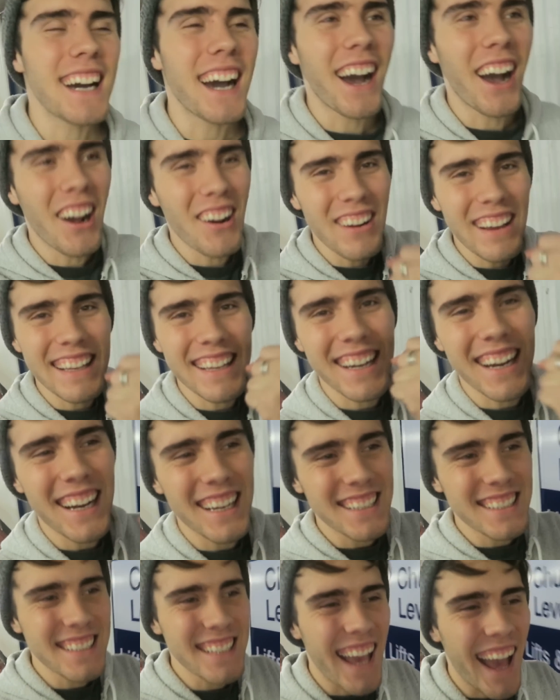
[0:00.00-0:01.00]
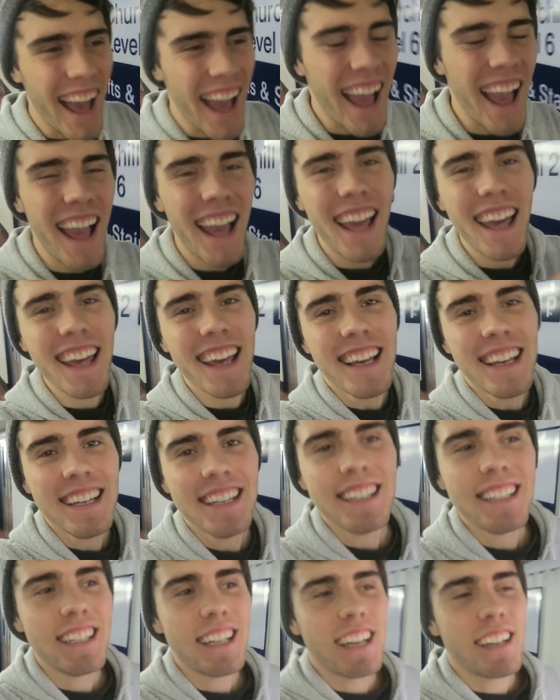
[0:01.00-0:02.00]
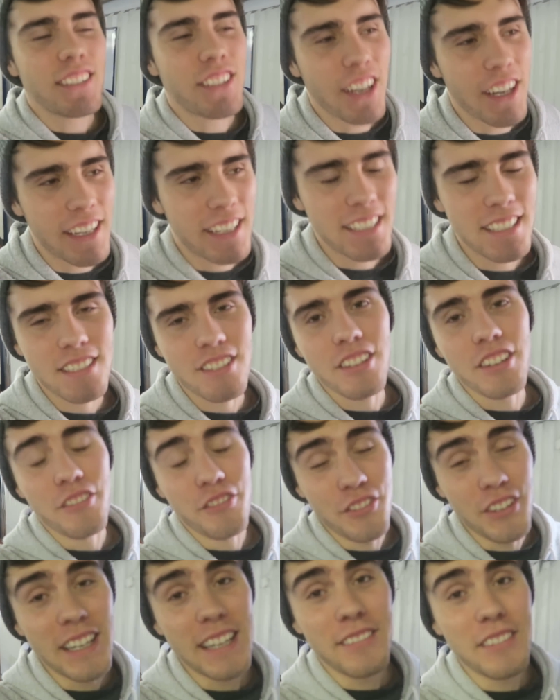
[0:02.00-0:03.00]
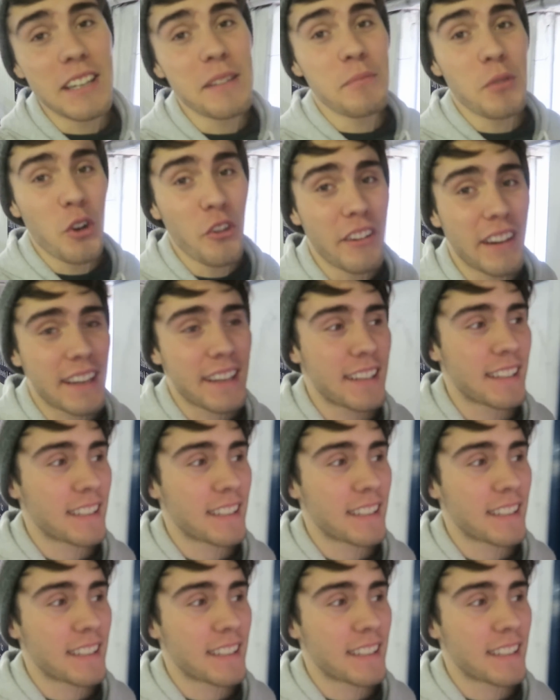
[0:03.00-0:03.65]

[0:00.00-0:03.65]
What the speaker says: Oh my God, yeah. Joking, it's going to be really, really boring.